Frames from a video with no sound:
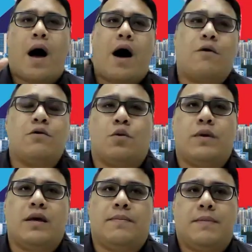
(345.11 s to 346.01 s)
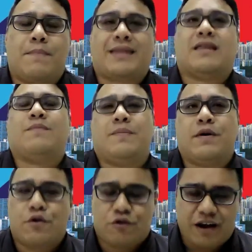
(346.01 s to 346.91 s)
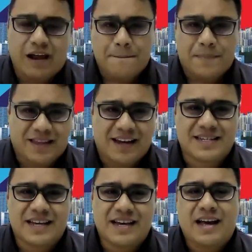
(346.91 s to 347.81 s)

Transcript: how do we be better people? You try to empathize.